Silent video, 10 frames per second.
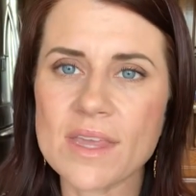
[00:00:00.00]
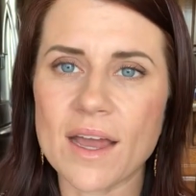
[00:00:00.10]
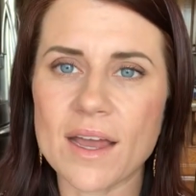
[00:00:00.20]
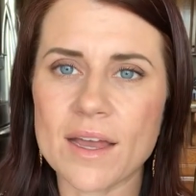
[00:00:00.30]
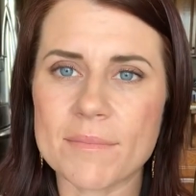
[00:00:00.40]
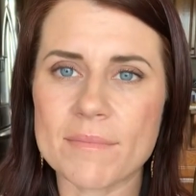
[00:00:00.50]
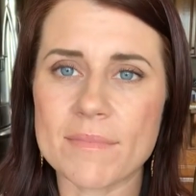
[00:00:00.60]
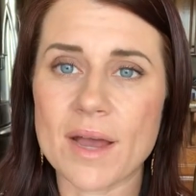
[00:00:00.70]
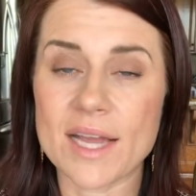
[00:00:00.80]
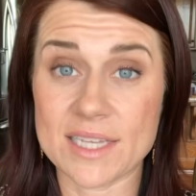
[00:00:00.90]

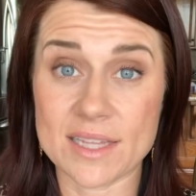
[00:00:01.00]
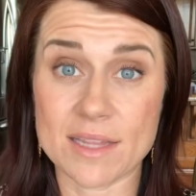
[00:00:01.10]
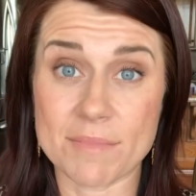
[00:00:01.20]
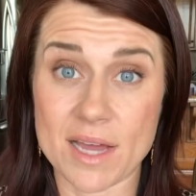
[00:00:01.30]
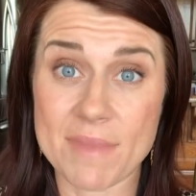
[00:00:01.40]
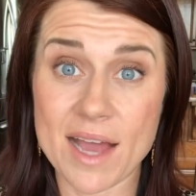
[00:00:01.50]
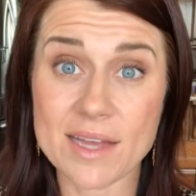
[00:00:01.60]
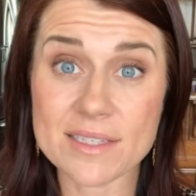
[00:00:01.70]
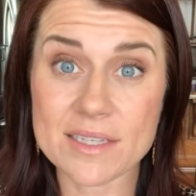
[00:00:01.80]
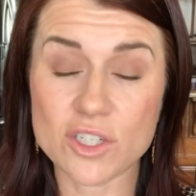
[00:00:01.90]
I did the mud
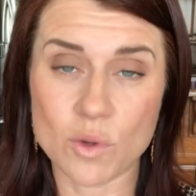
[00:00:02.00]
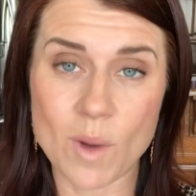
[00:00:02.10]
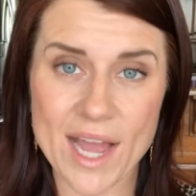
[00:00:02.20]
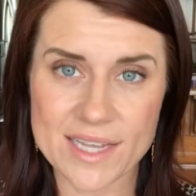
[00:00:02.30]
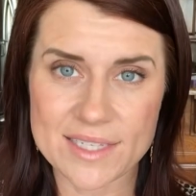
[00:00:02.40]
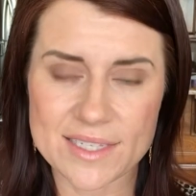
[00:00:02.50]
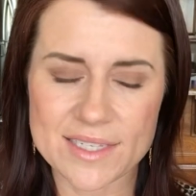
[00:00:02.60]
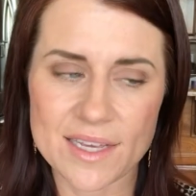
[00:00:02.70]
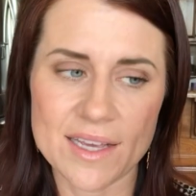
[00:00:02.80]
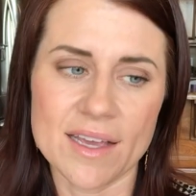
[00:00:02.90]
mask twice,